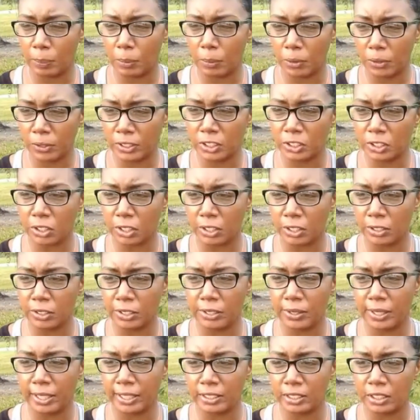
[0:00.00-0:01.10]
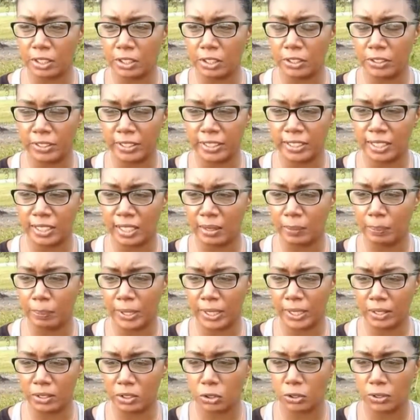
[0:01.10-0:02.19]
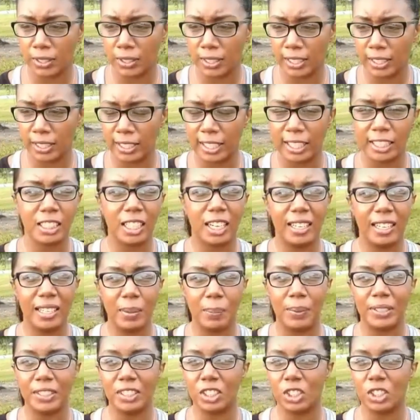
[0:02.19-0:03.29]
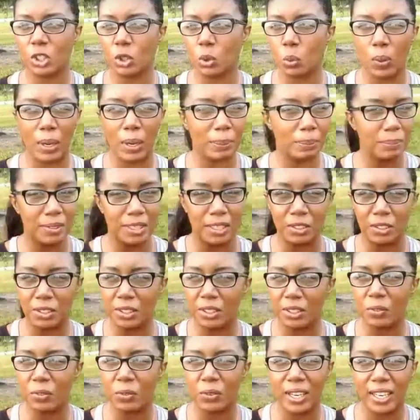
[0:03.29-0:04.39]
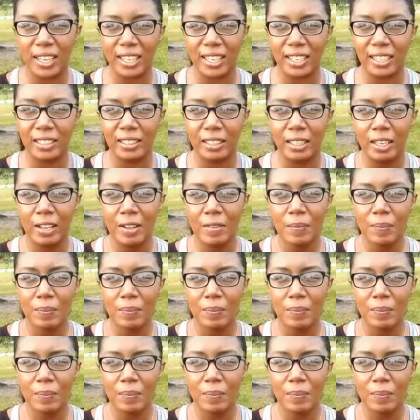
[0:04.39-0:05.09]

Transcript: the porn star known as Yurizan Beltran has kind of been swept under the rug.